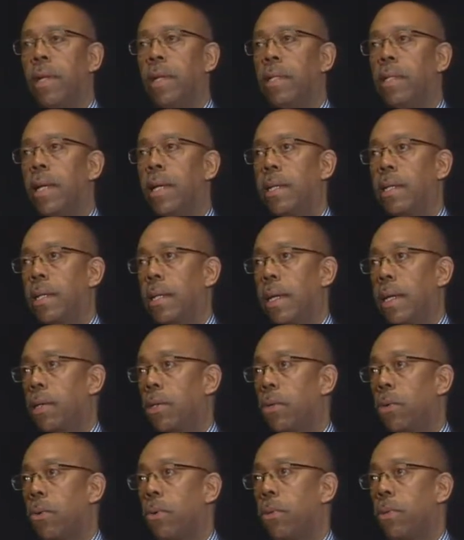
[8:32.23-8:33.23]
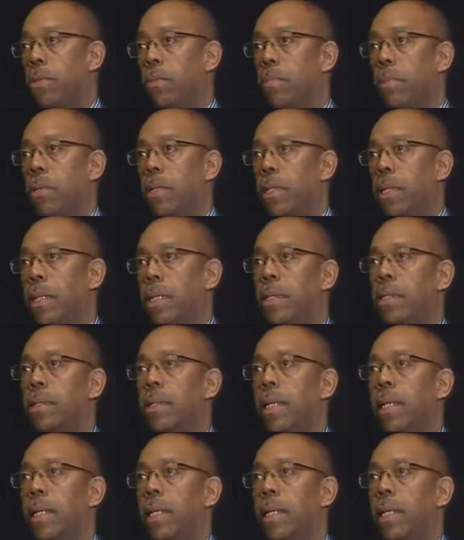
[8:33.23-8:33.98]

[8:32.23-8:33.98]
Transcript: 10 LEED gold buildings.